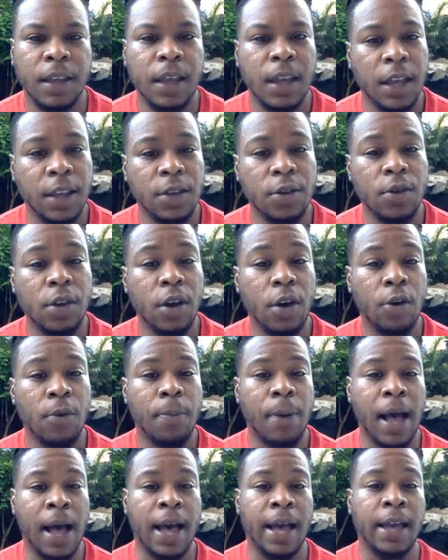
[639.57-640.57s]
And you go
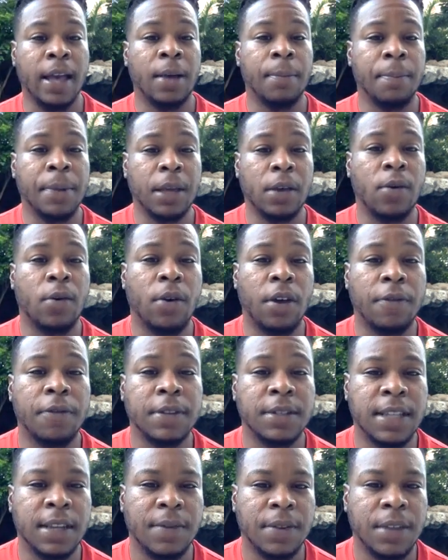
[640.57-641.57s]
buy a Bitcoin for
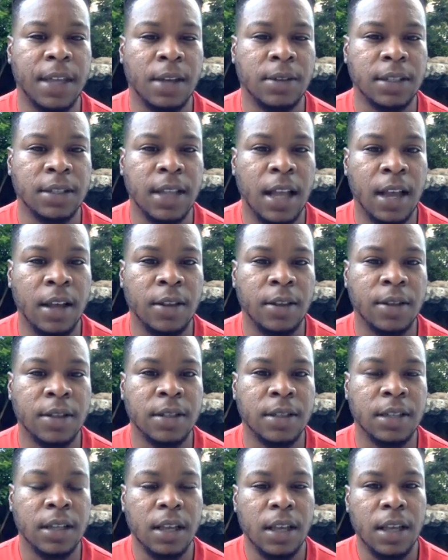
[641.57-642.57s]

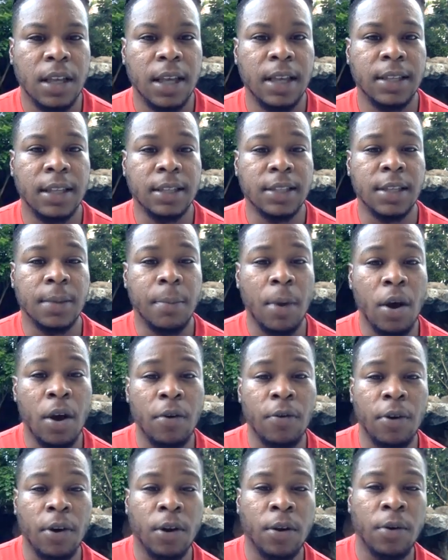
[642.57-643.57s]
$7,000. And then
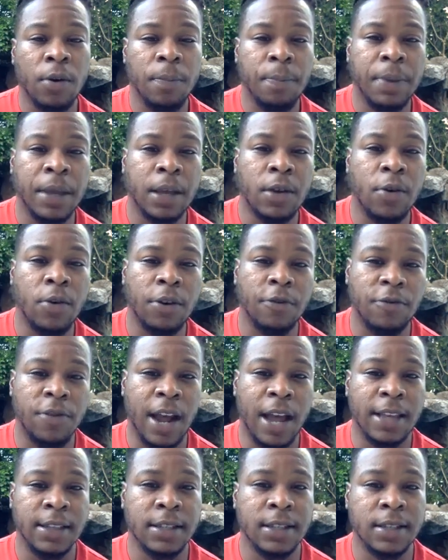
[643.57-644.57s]
tomorrow, Bitcoin
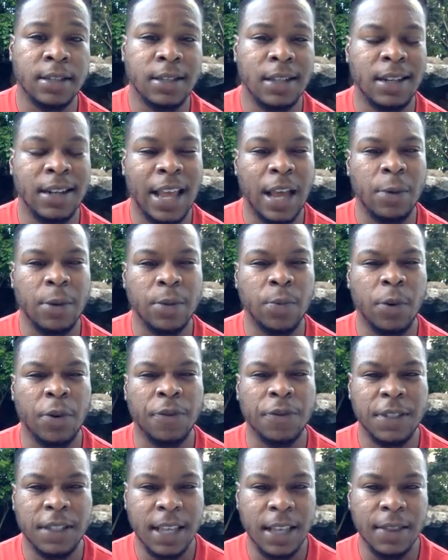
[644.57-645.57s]
rises and now it's
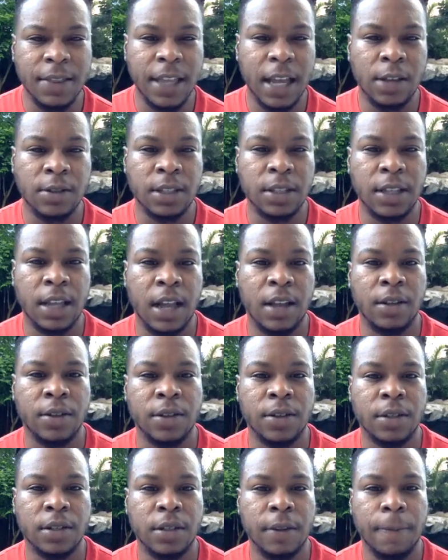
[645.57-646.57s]
worth
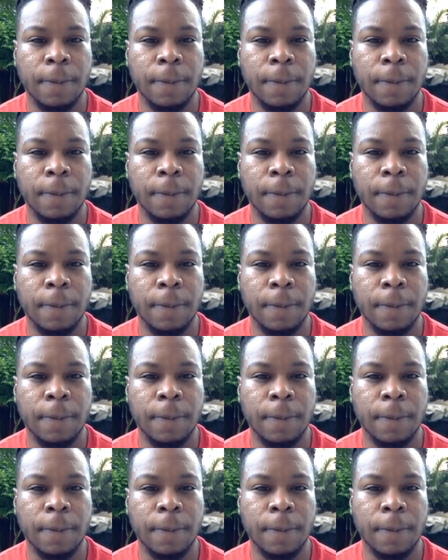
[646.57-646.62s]
$10,000.